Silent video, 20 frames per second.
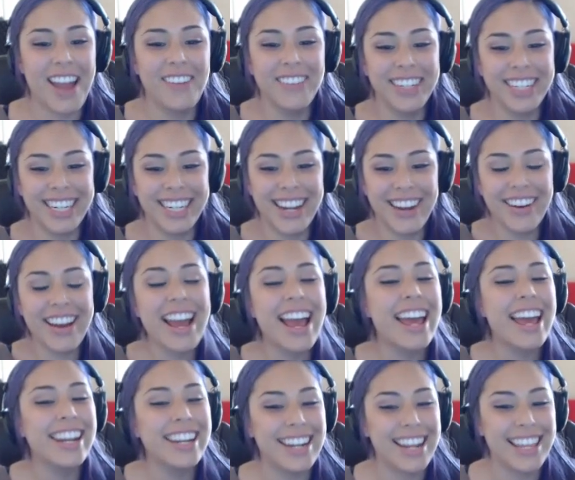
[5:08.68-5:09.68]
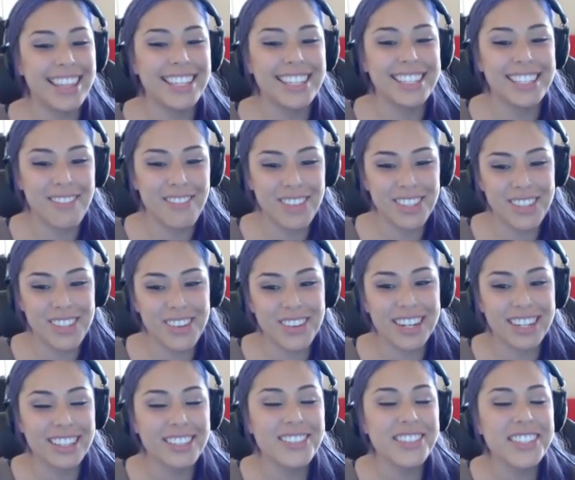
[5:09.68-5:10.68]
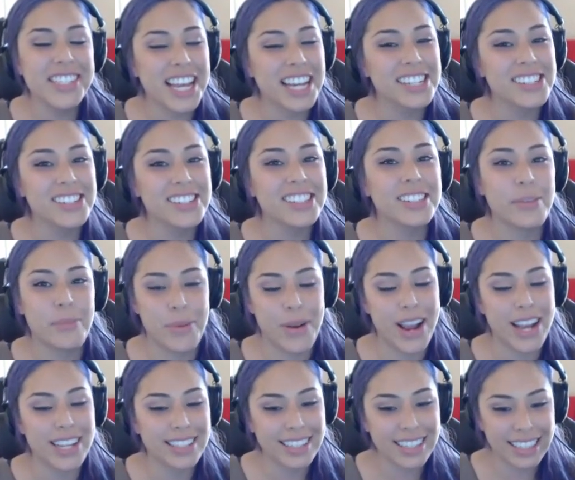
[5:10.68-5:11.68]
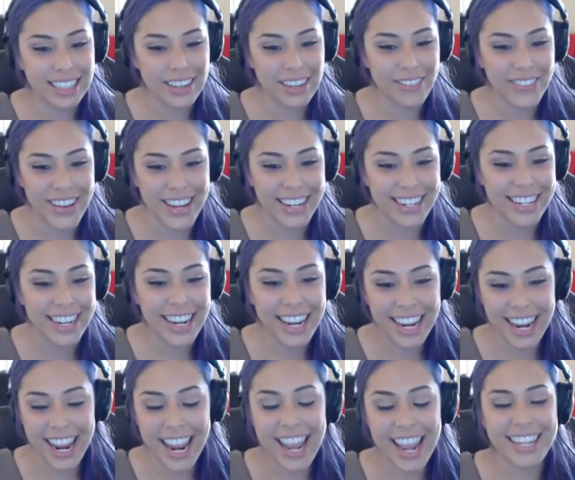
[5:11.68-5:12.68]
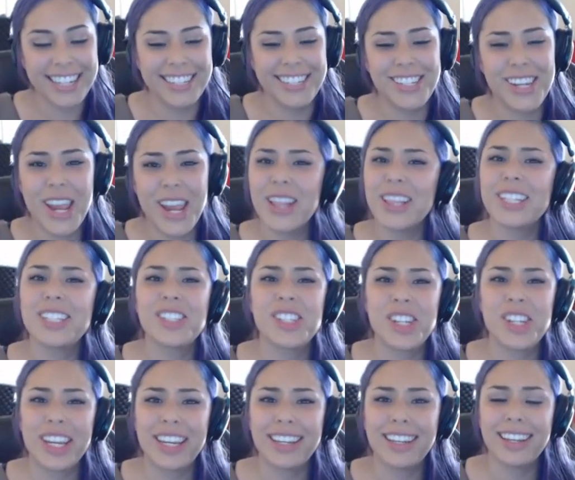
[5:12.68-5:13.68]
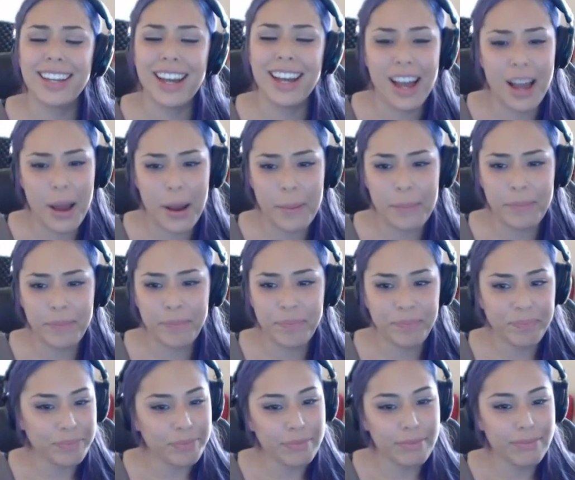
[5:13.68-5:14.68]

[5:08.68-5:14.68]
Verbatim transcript: want to go ahead and end this episode here. This was actually surprisingly fun and challenging. I'm